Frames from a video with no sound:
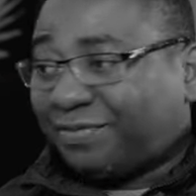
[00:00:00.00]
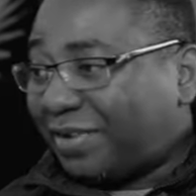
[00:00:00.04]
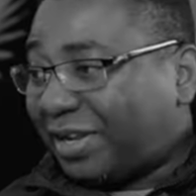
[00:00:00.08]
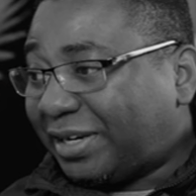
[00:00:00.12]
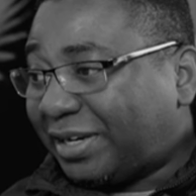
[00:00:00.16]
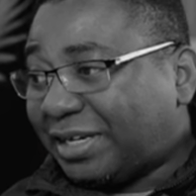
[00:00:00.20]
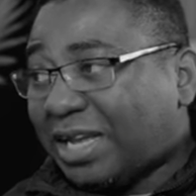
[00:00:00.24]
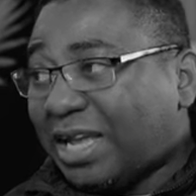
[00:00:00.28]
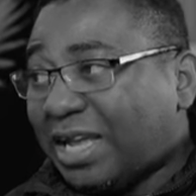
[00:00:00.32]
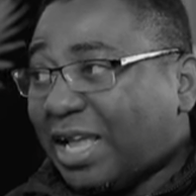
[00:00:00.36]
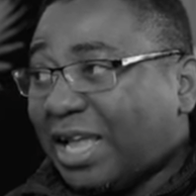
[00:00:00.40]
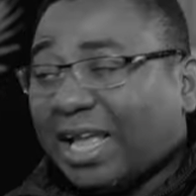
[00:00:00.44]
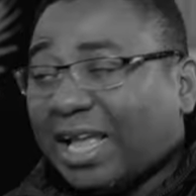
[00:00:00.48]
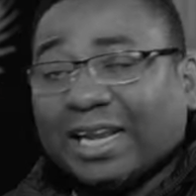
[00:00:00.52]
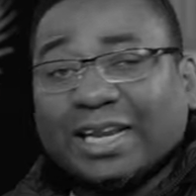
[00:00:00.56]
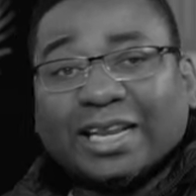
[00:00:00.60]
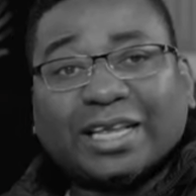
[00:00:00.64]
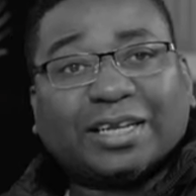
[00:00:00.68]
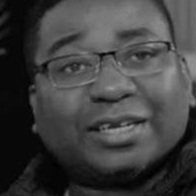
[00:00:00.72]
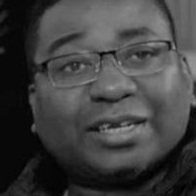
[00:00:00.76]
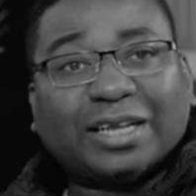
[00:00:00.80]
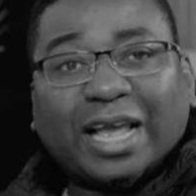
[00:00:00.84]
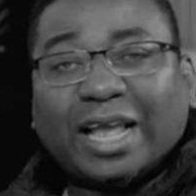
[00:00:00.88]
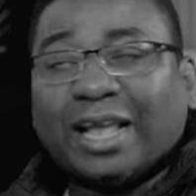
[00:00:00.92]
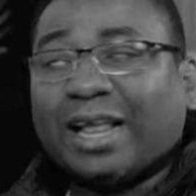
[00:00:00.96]

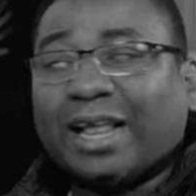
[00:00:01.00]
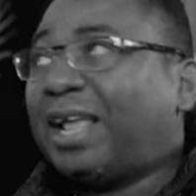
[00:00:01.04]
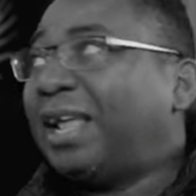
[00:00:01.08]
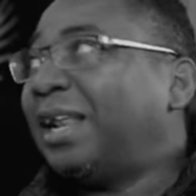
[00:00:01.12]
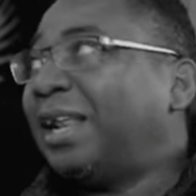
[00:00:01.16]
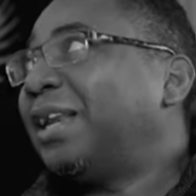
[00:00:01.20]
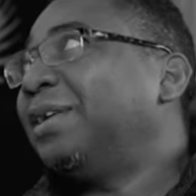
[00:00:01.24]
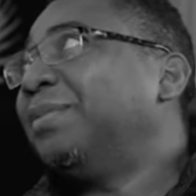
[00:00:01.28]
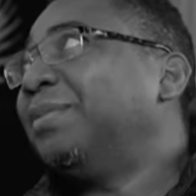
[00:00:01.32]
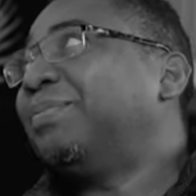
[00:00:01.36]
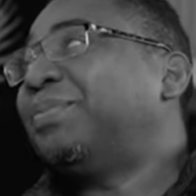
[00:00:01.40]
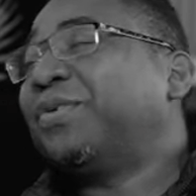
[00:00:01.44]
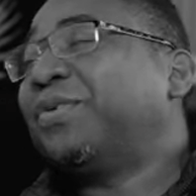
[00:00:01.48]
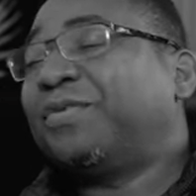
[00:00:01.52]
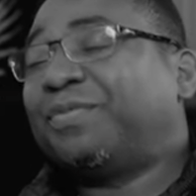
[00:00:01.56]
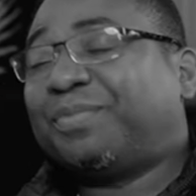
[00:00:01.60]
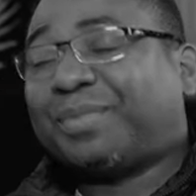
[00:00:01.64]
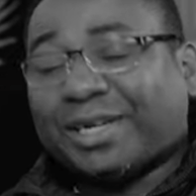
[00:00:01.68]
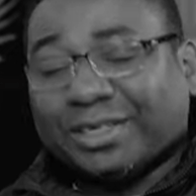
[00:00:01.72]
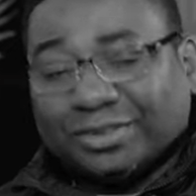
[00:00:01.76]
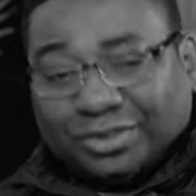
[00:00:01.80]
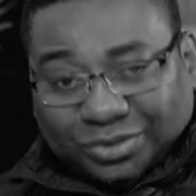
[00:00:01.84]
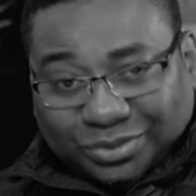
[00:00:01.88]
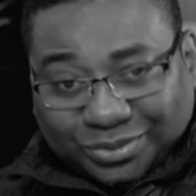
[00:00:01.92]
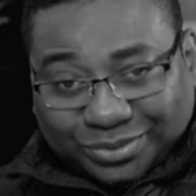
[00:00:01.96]
and improve
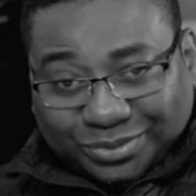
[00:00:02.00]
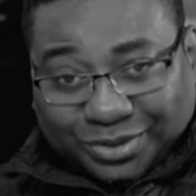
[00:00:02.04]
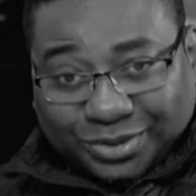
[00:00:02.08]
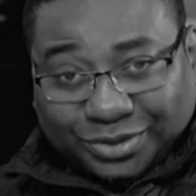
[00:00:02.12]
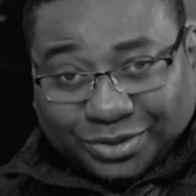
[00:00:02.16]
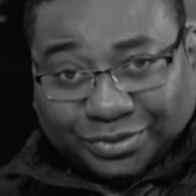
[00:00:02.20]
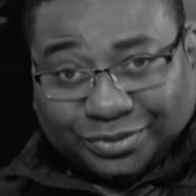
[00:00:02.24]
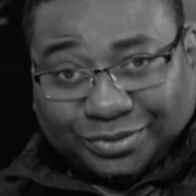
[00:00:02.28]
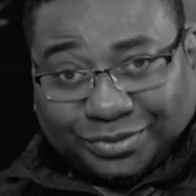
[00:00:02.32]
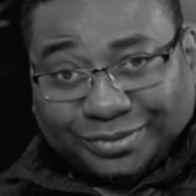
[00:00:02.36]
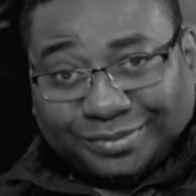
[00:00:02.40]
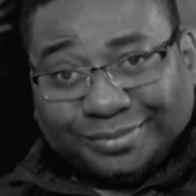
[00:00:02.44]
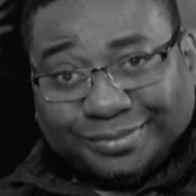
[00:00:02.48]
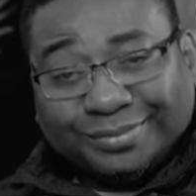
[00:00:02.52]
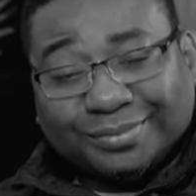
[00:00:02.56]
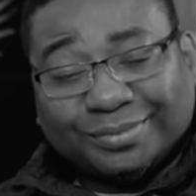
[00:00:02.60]
my studios,